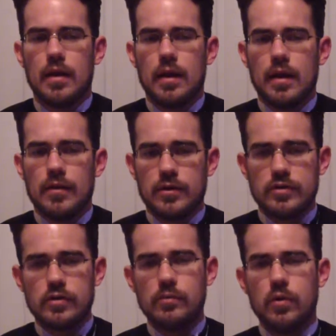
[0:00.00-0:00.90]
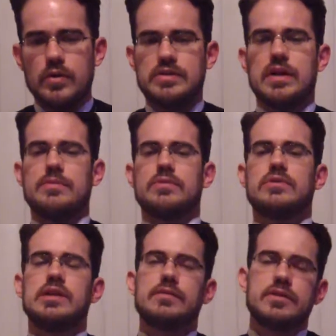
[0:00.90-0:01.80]
There are two important steps to
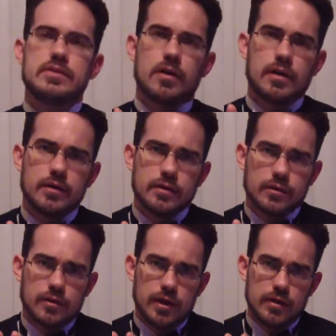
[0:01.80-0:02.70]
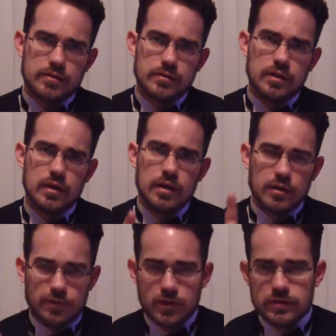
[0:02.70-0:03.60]
achieve this target liquor cost.
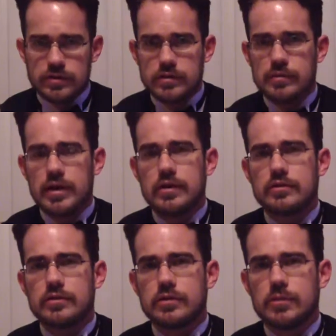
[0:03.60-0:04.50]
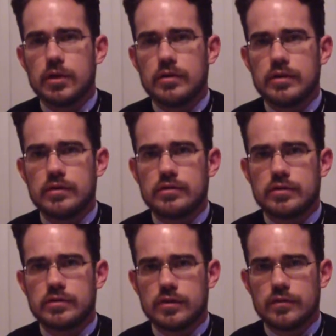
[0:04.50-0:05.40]
The first is making sure your bartenders
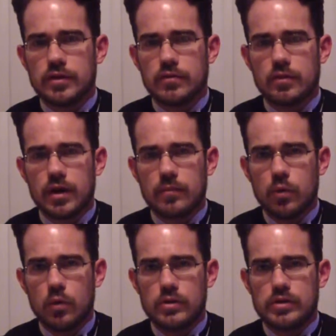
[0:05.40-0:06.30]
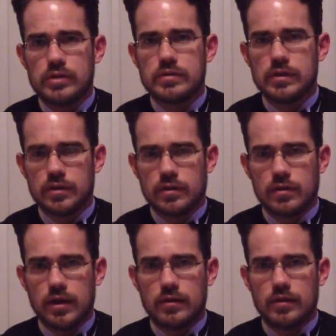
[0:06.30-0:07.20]
are serving correct portions and
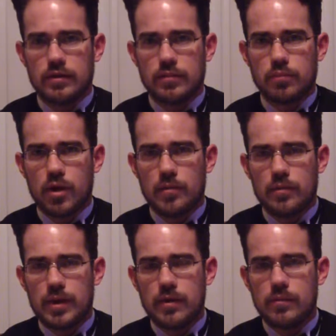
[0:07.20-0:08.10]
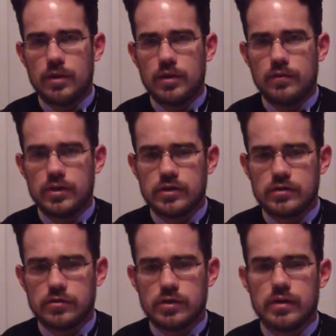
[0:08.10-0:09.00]
collecting the proper amount of money for
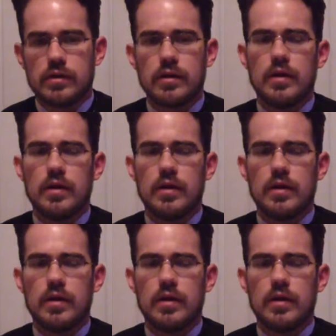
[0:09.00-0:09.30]
each drink.